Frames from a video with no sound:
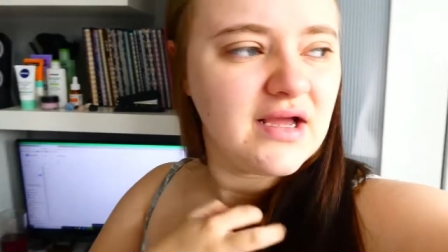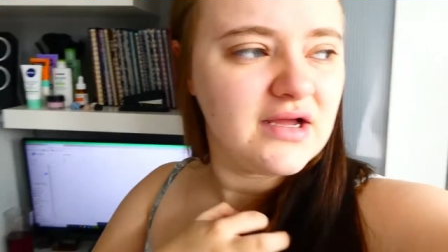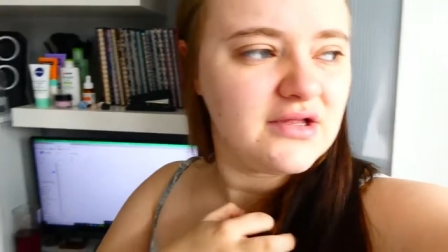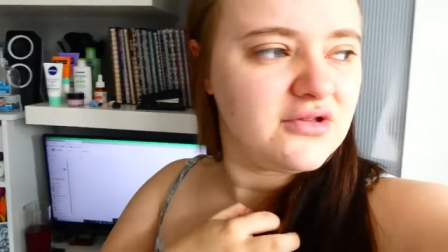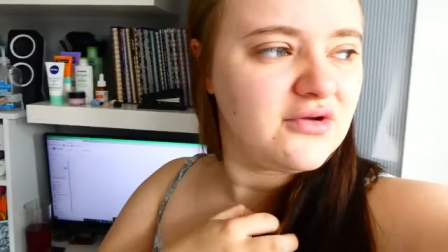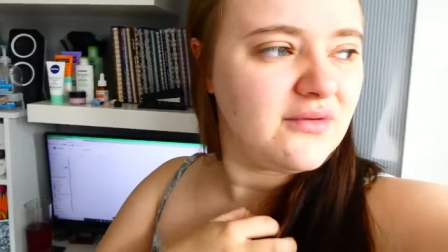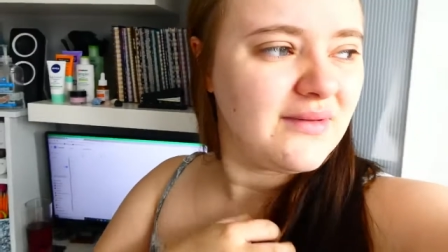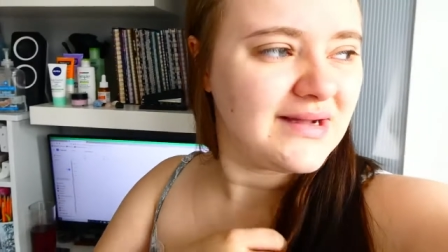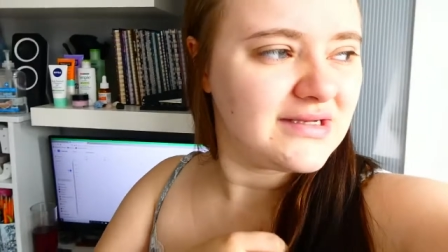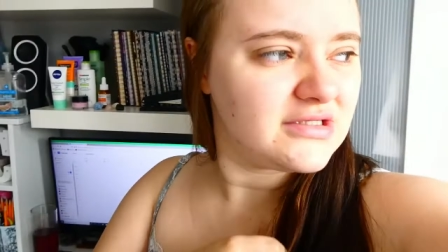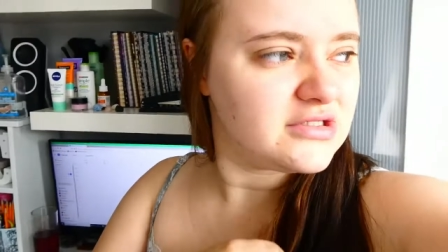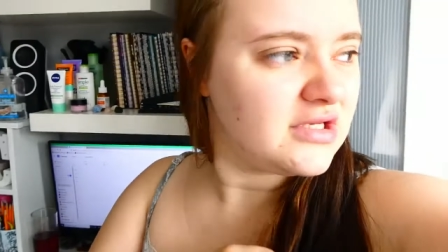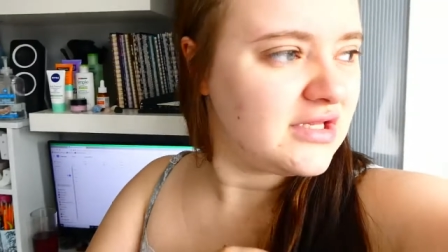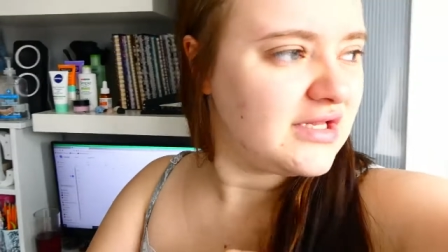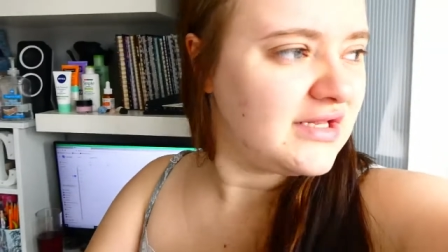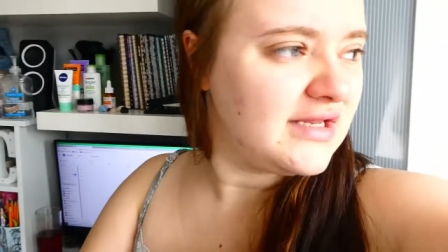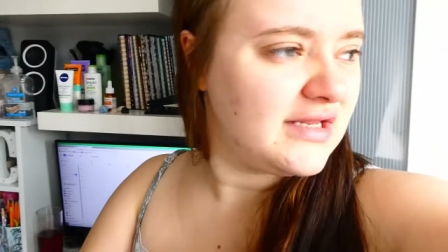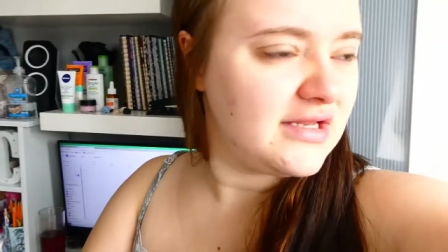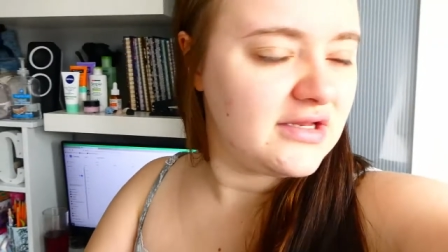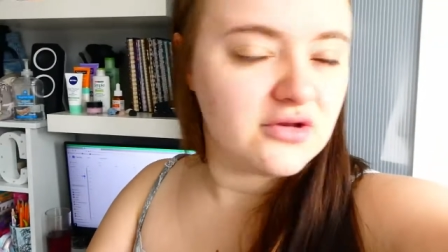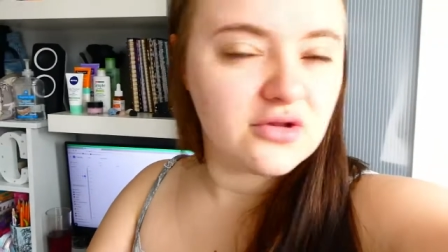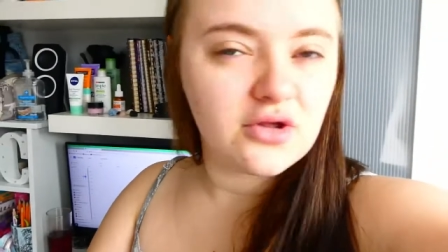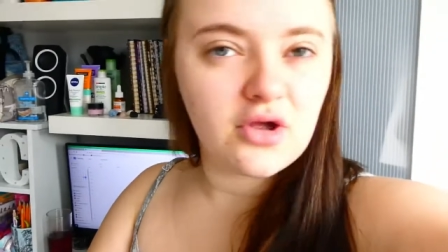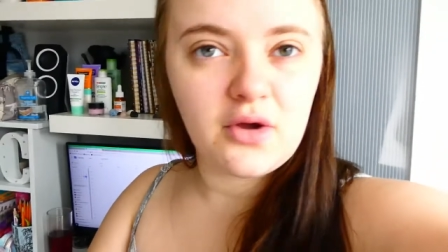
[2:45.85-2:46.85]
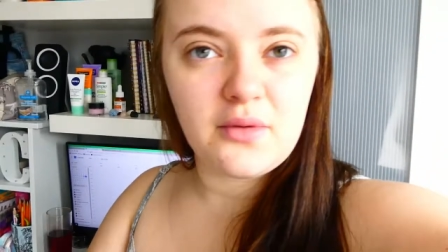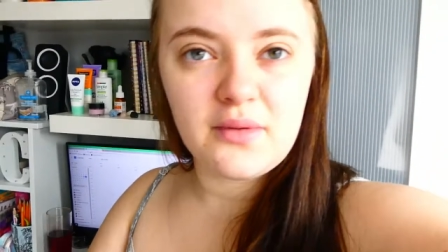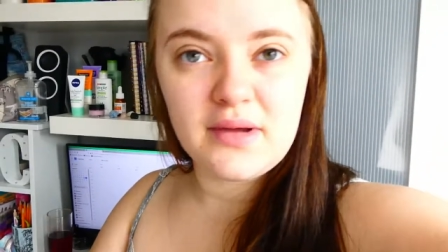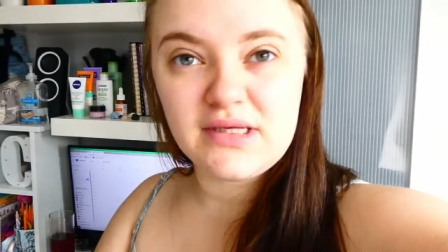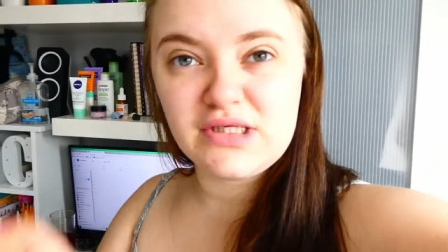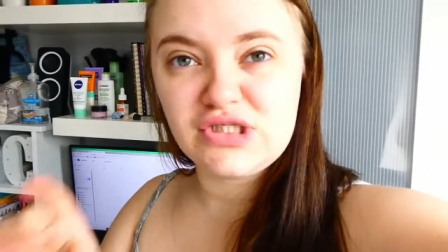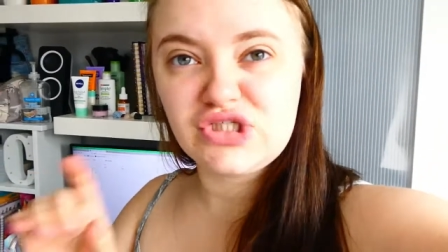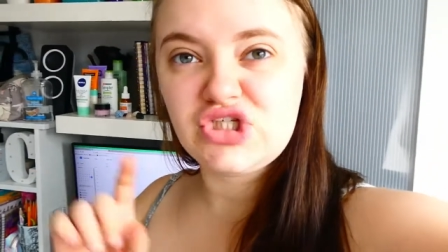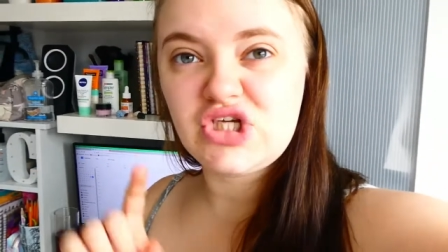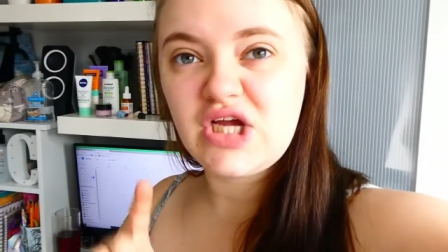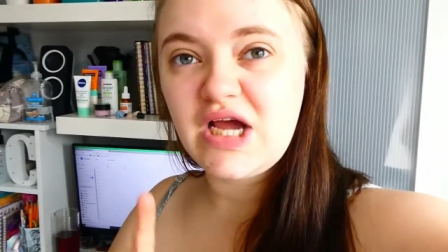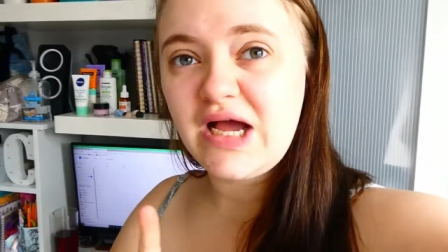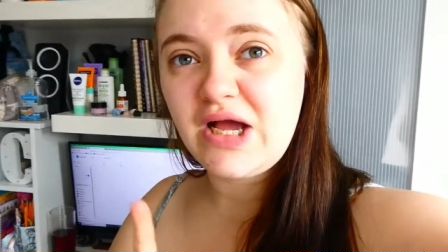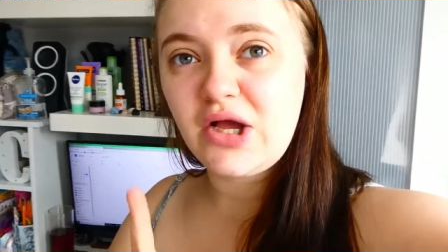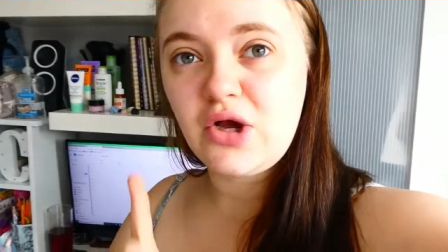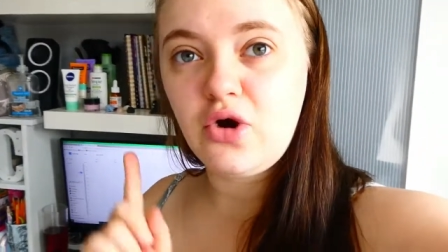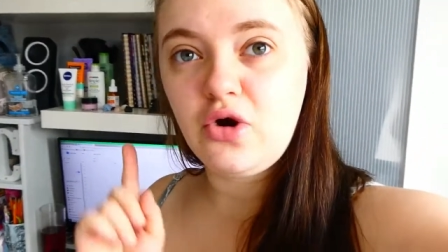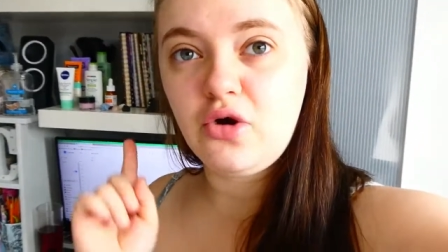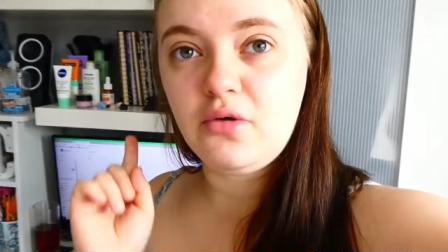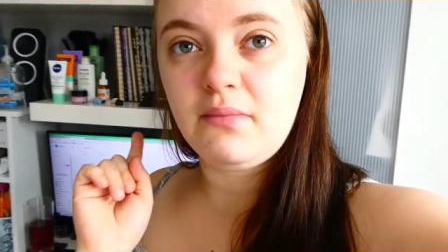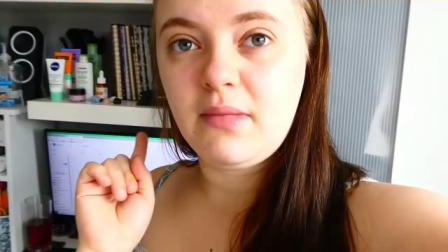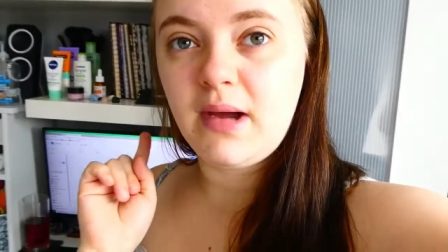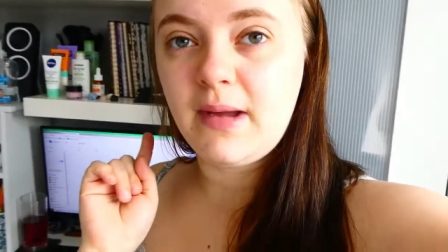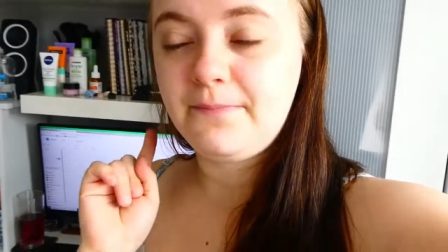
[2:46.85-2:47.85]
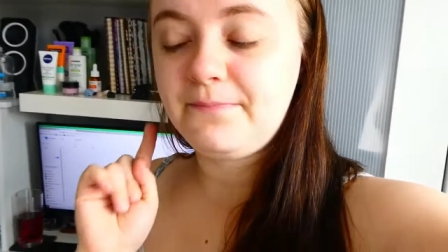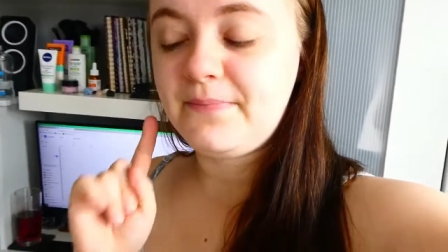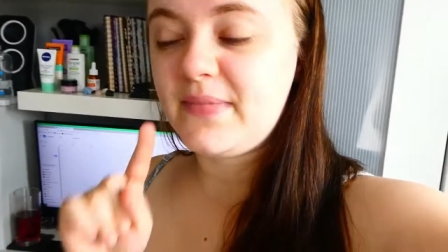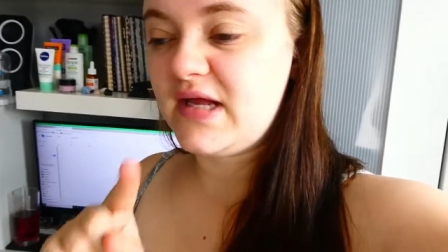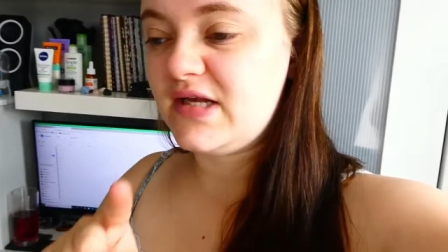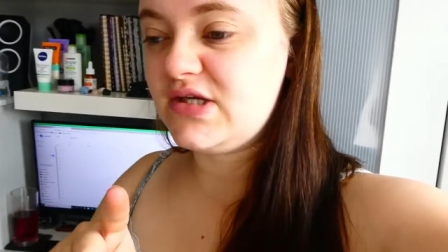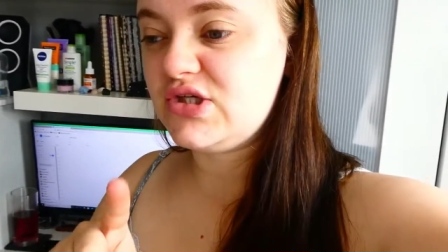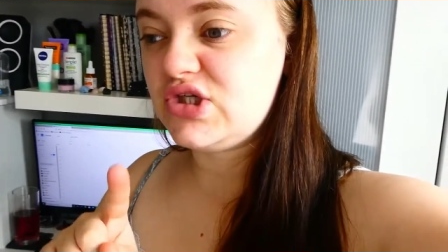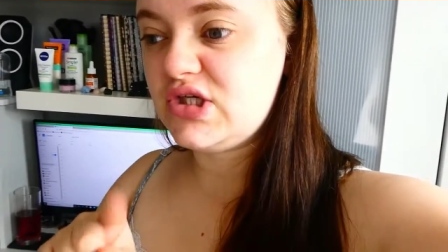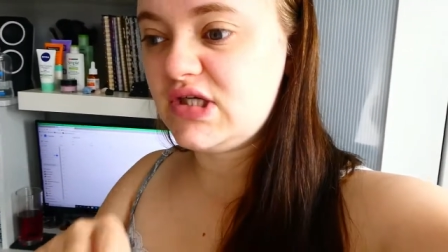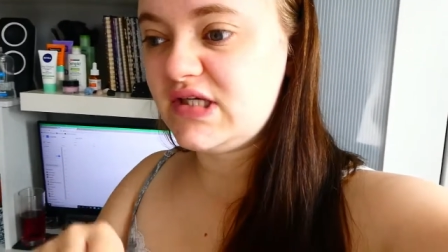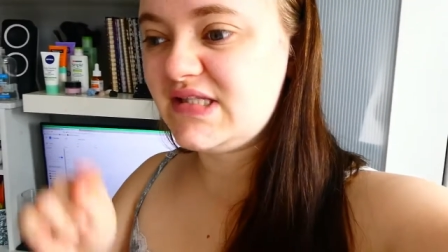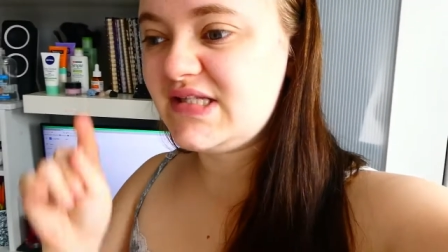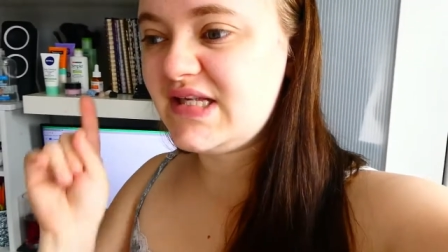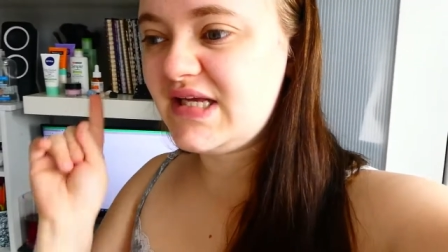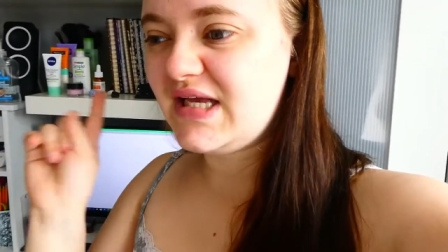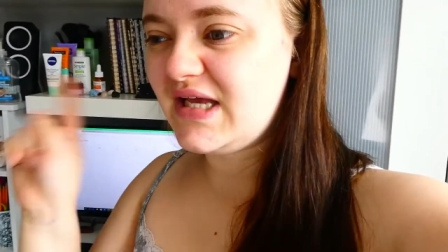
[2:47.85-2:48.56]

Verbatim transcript: I do actually need to go and check on my bed sheets.